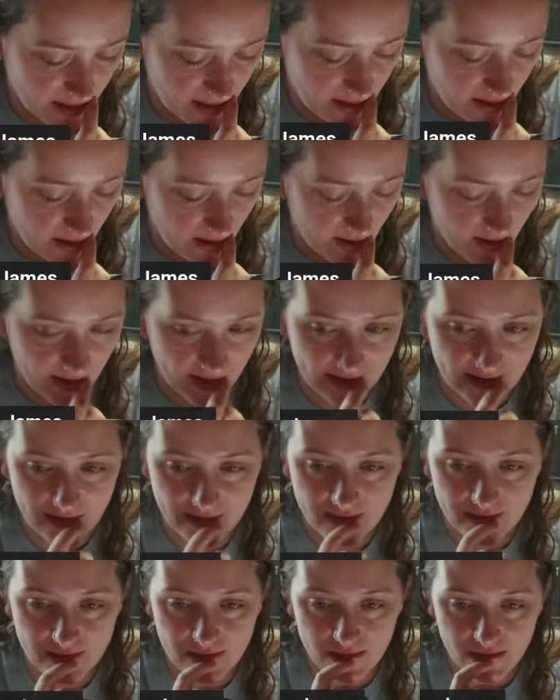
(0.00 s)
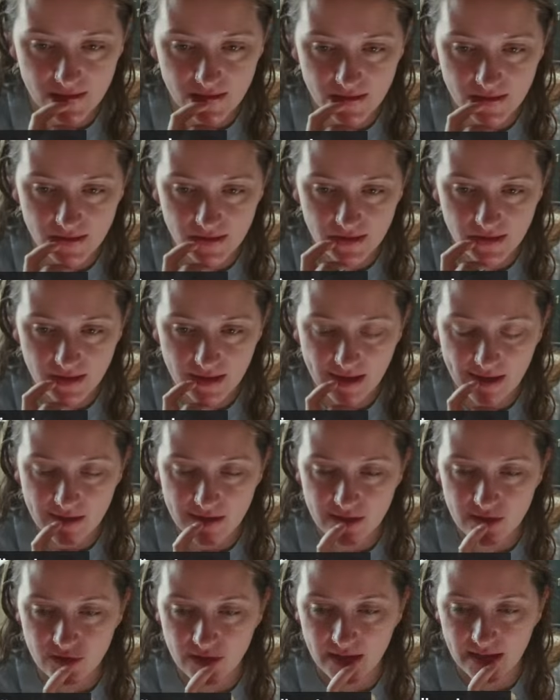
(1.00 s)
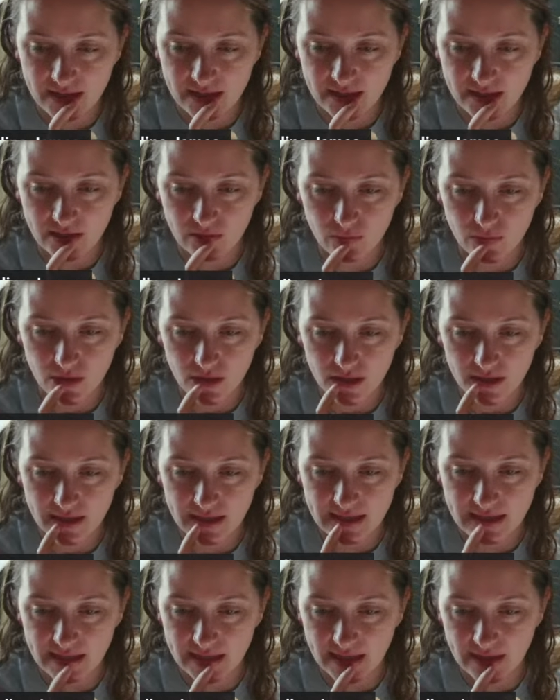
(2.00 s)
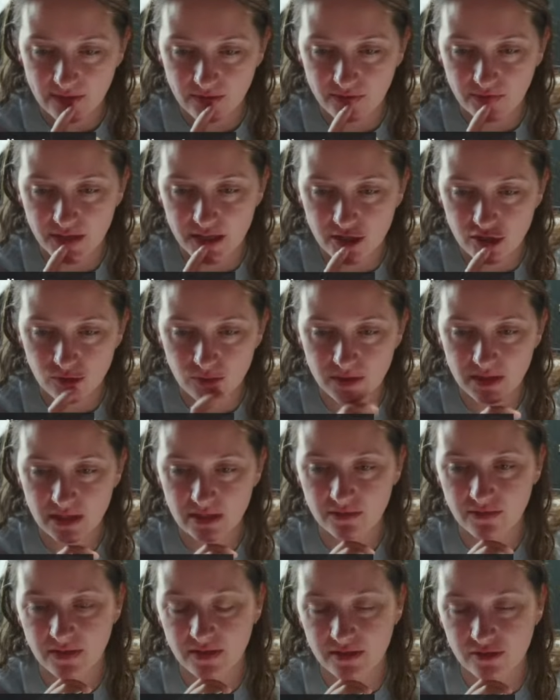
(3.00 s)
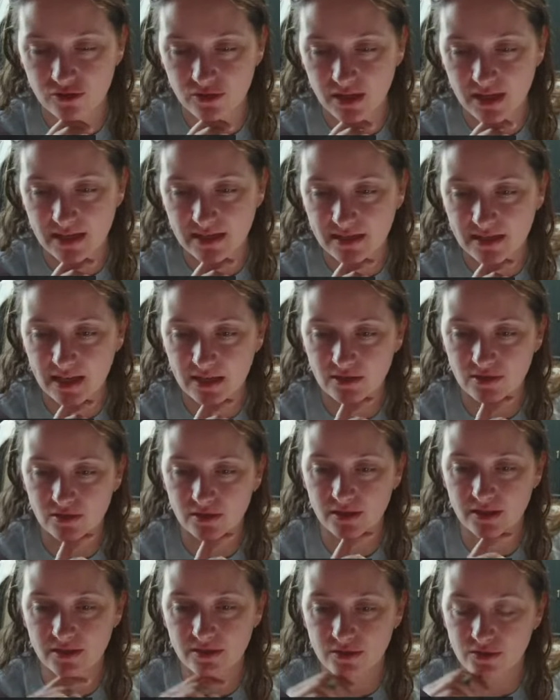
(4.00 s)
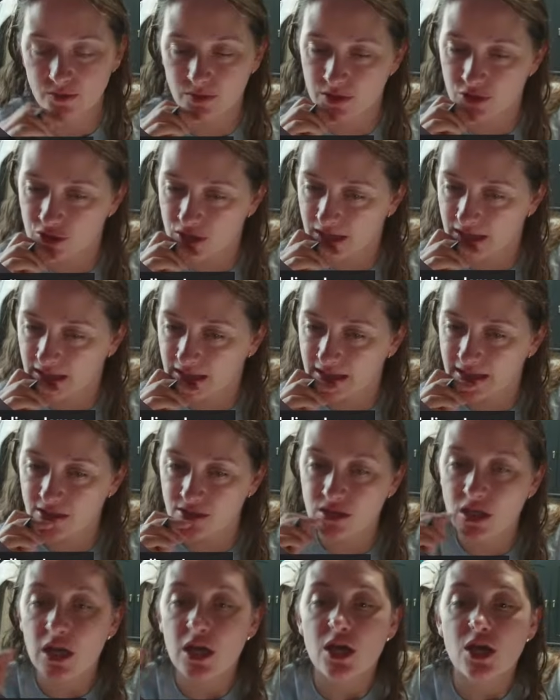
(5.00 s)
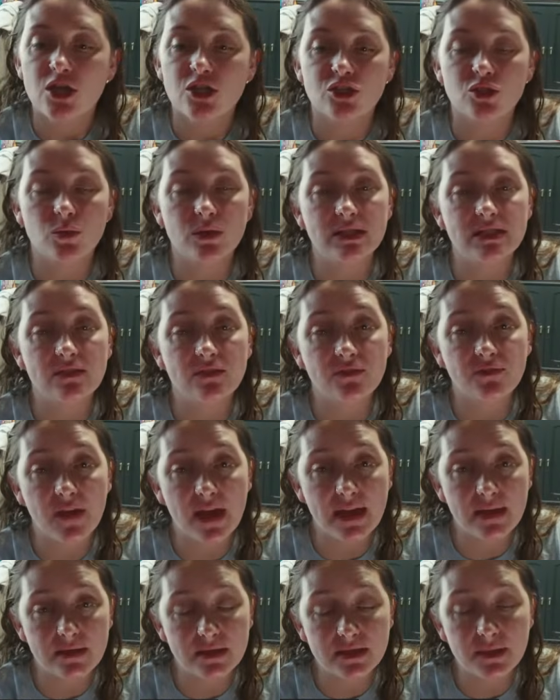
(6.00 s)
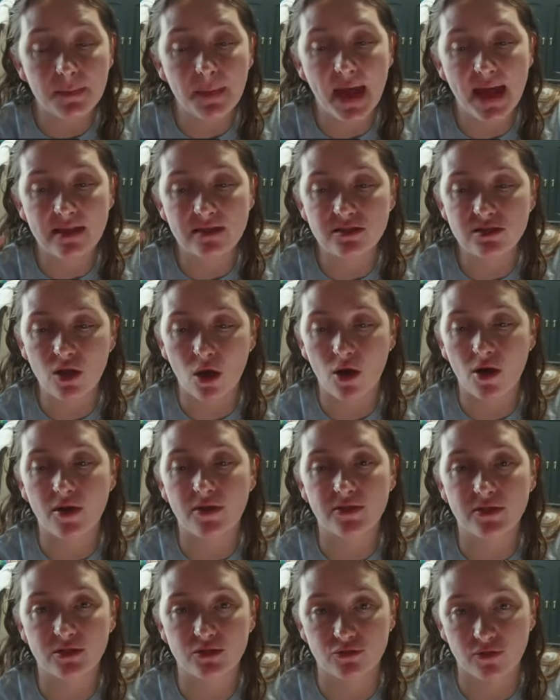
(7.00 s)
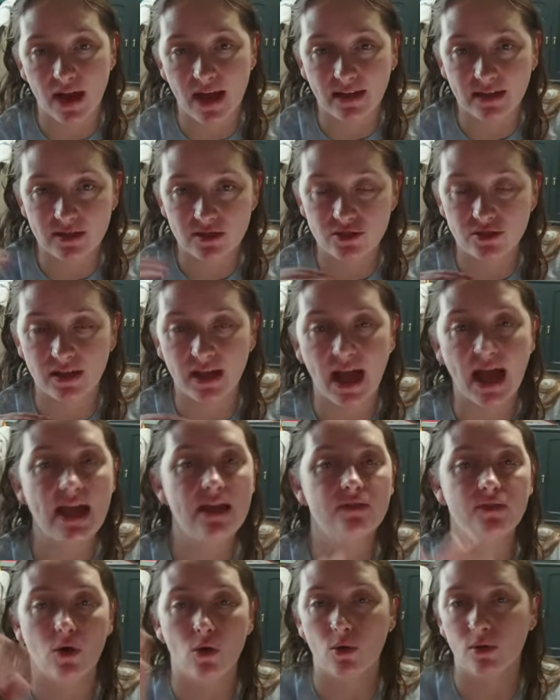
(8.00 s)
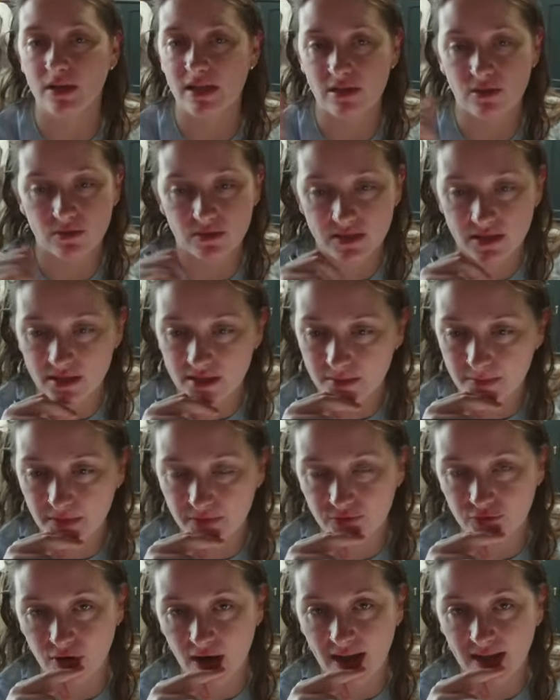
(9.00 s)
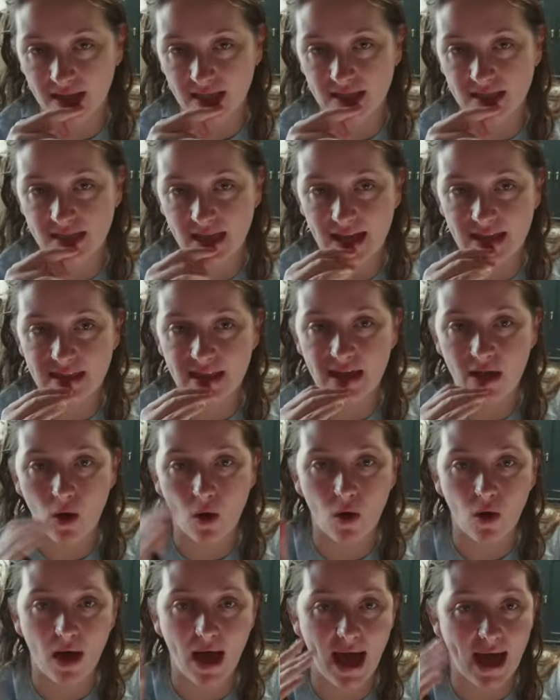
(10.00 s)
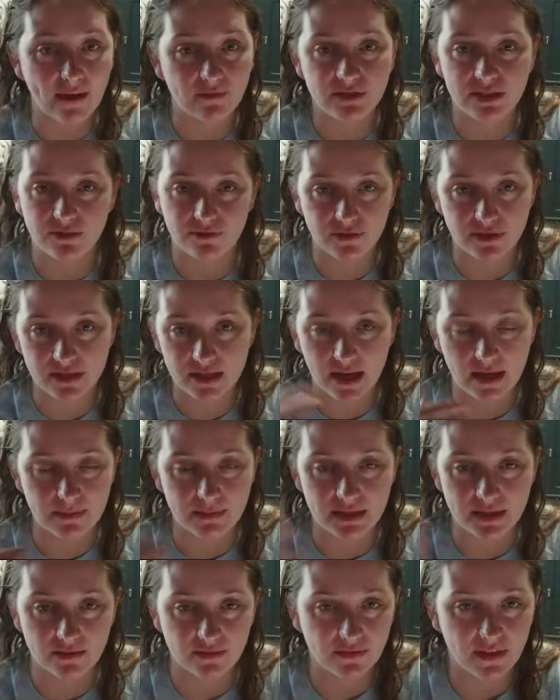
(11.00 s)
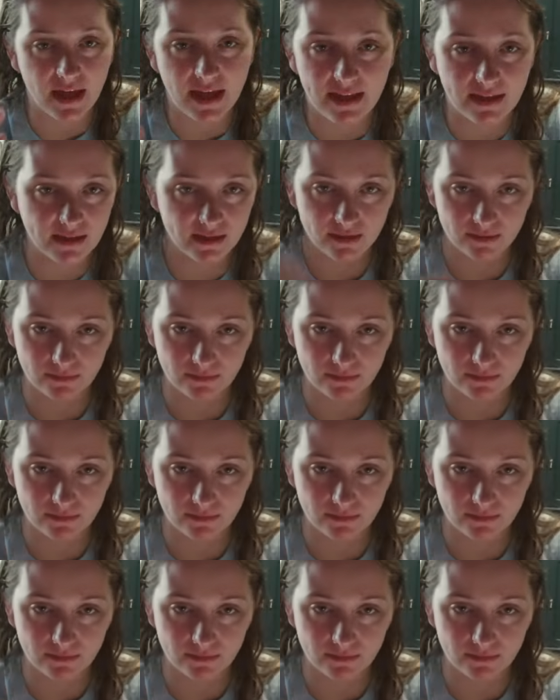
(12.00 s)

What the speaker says: All right. How does dragon skin work? Is it like fish with individualized scales or lizards with shedding layers? So it depends on the dragon. So like I have a whole ecosystem of dragons, and they all have different types of like